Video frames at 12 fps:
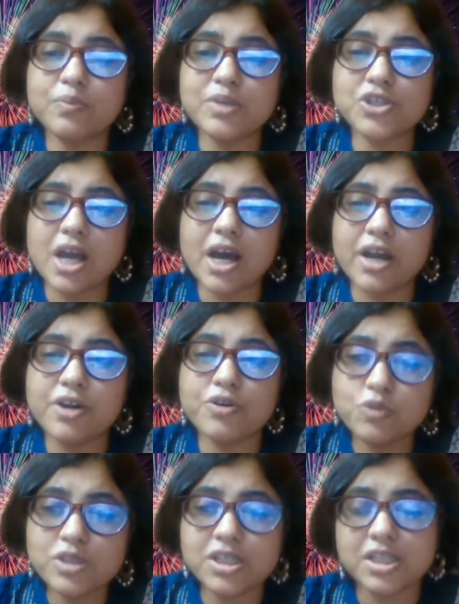which are
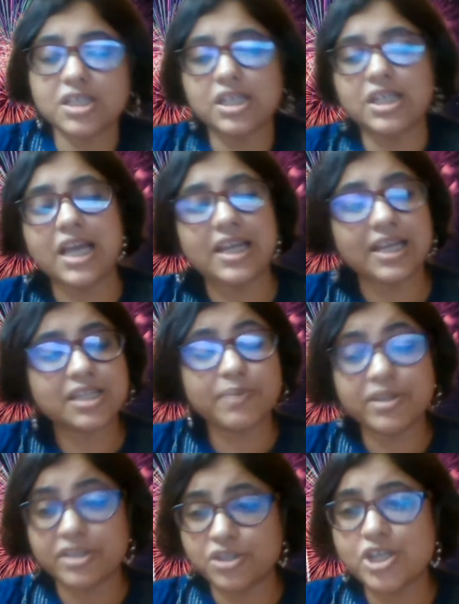rooted in an
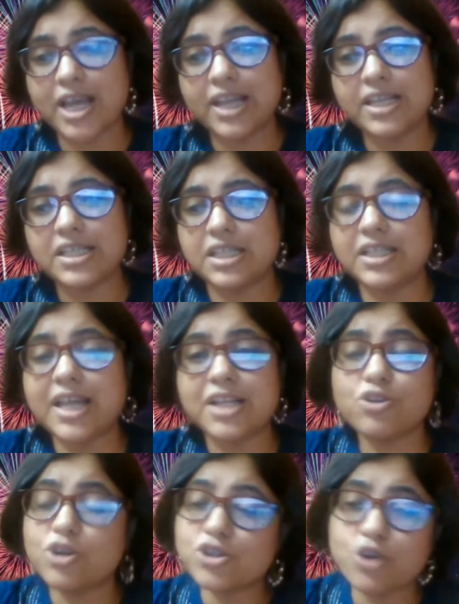experientiality that
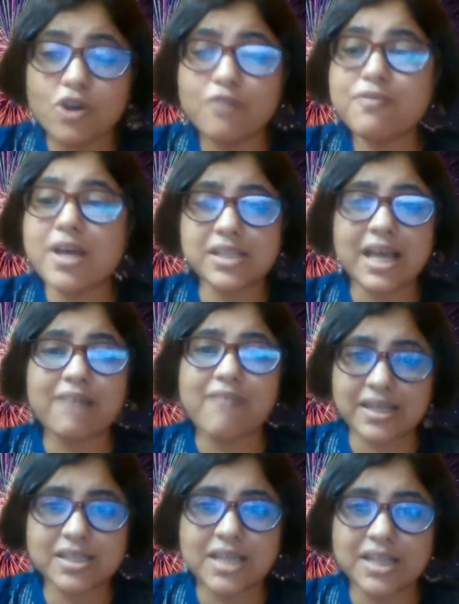not all of us have
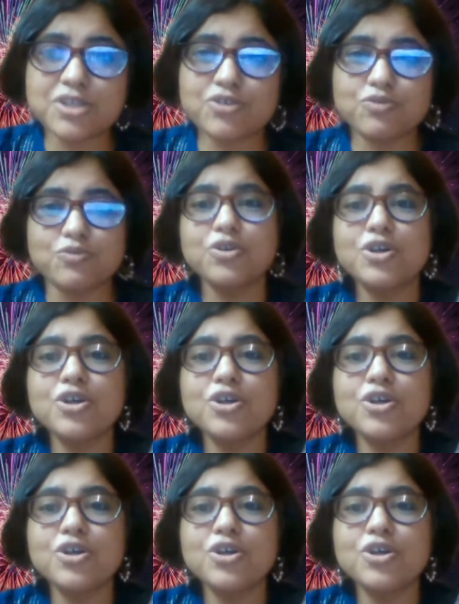access to.